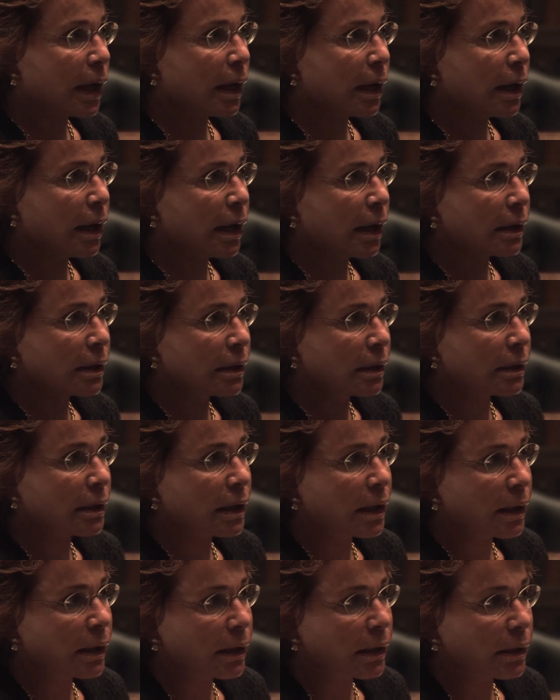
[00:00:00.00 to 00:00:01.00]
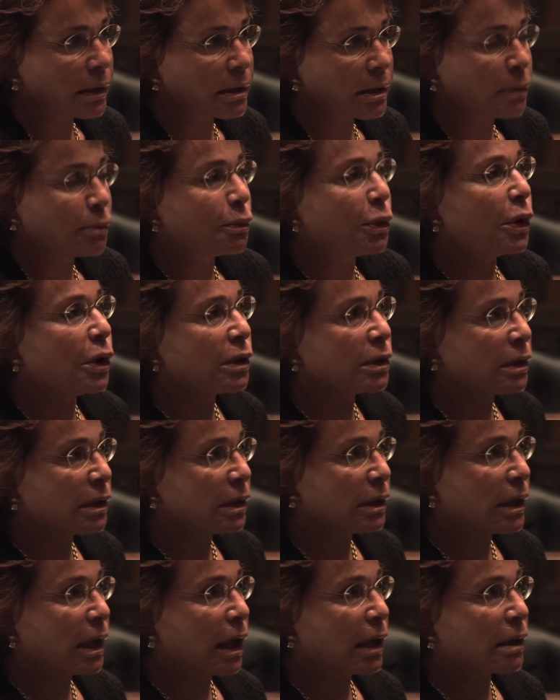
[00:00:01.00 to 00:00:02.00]
I think it's
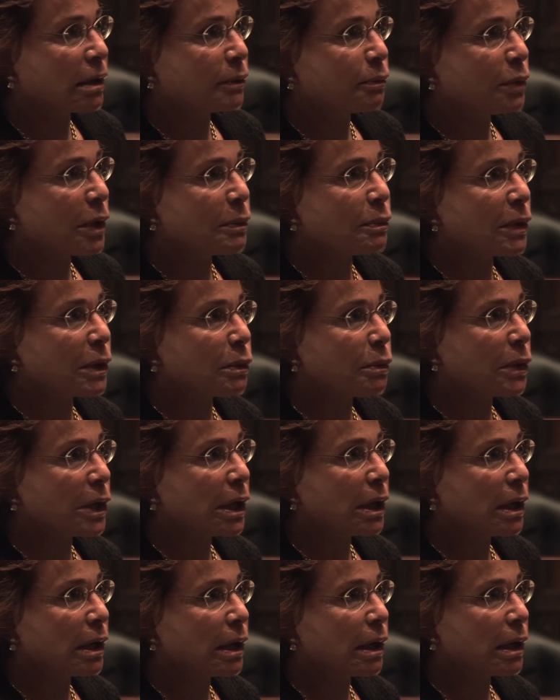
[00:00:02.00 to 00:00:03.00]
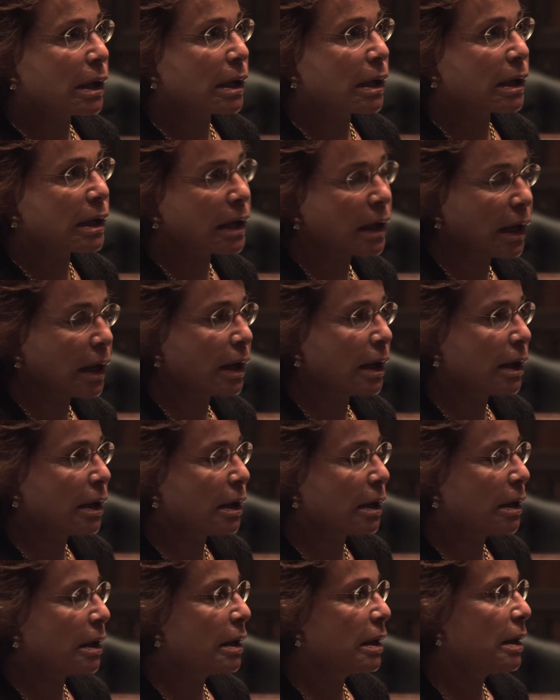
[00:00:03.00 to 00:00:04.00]
important that people will
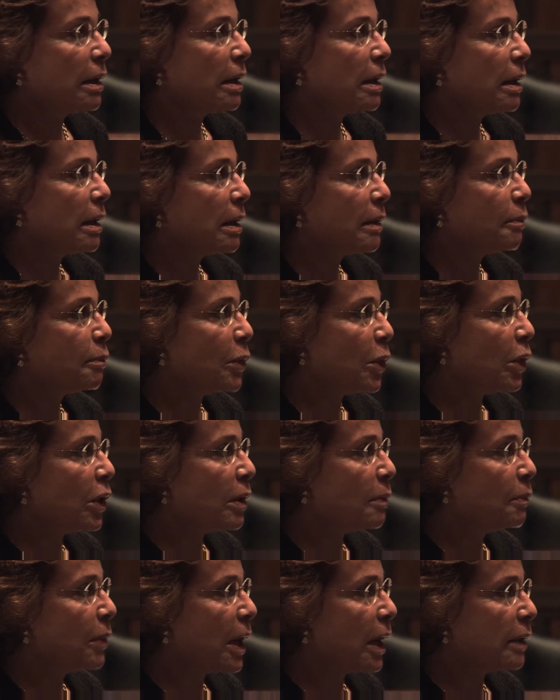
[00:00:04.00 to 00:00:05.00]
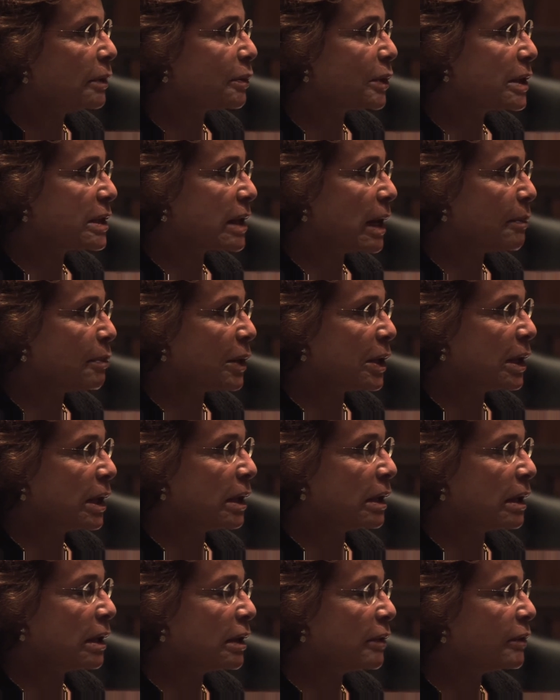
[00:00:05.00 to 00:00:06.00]
care more about what's happening,
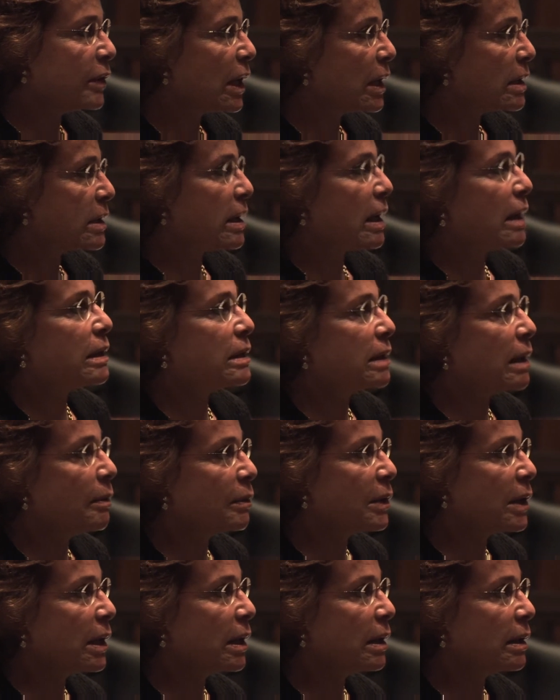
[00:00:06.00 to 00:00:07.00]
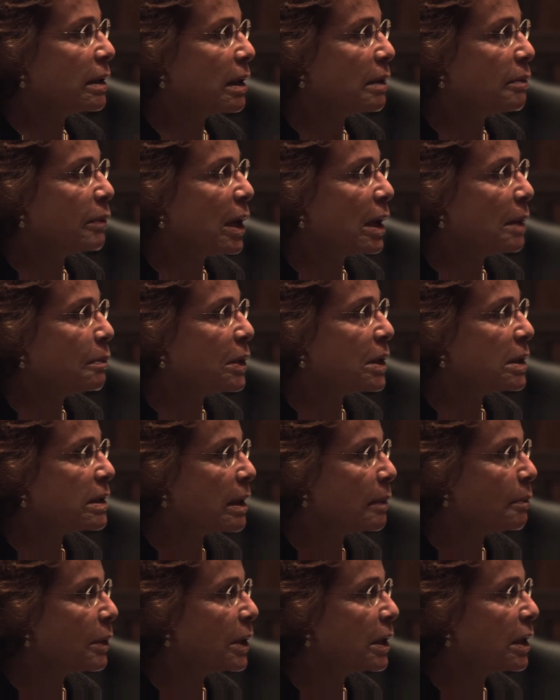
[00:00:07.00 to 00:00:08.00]
and if they say something, then maybe
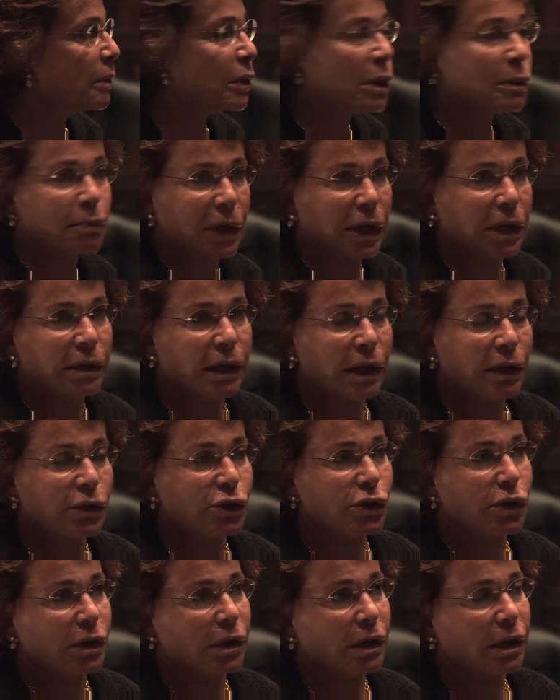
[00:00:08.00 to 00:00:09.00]
somebody will pay attention.